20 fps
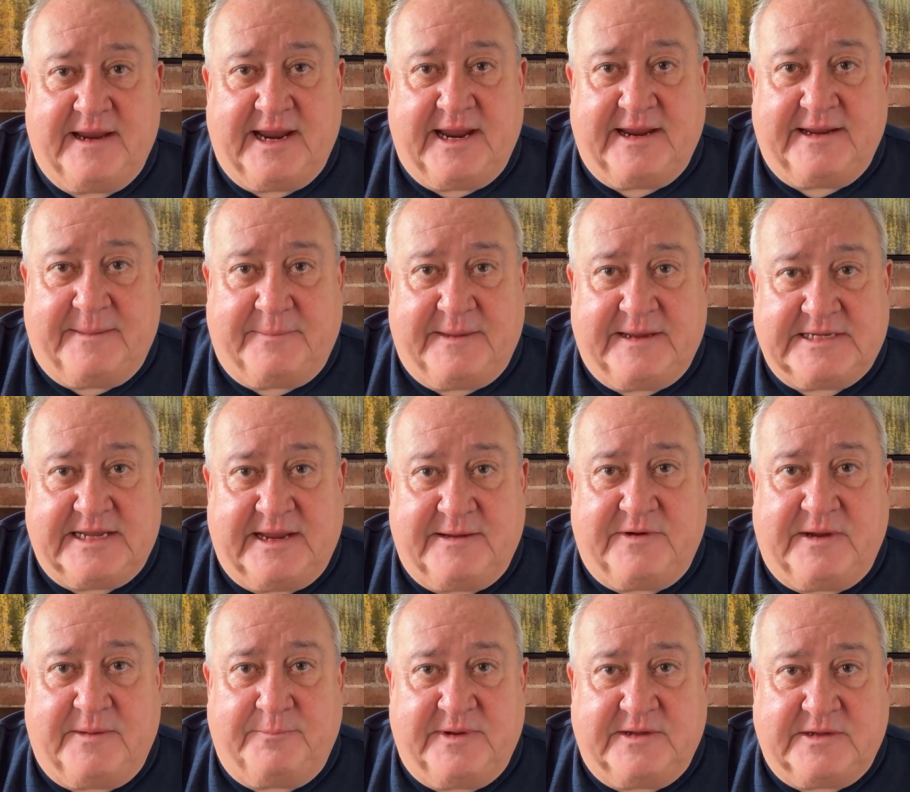That means
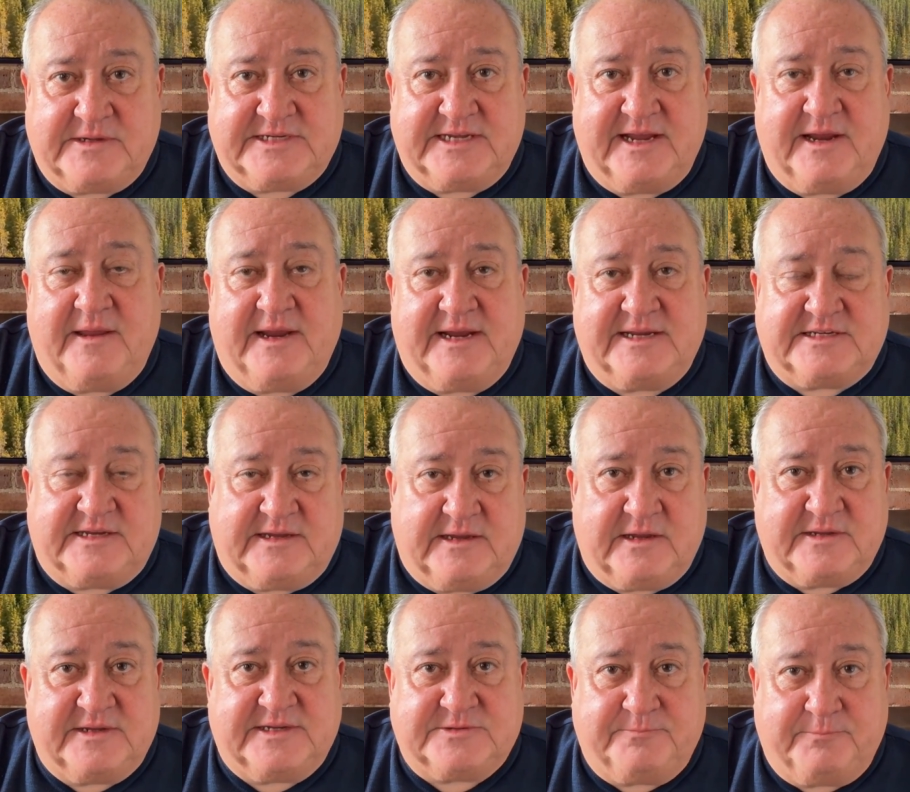every appearance now has to
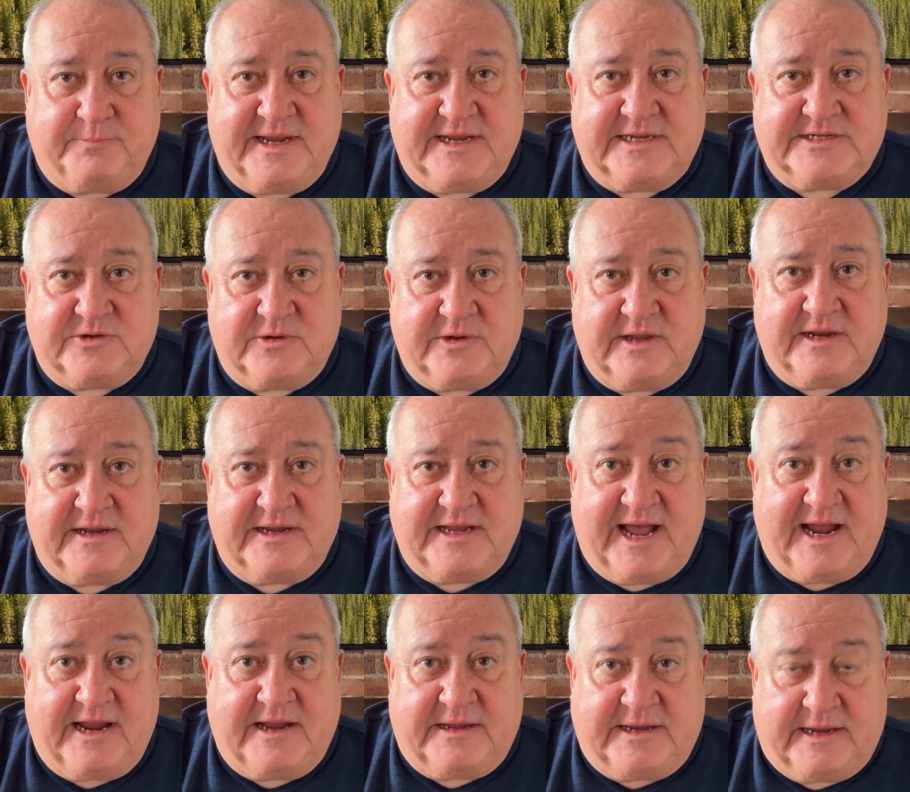earn its place on her
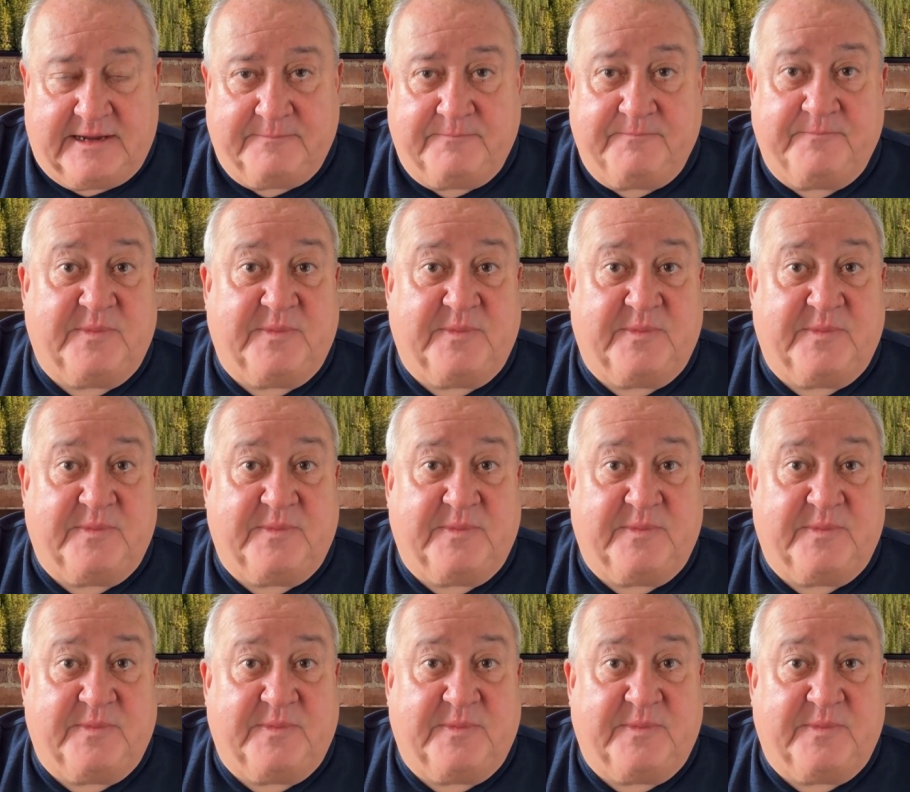calendar.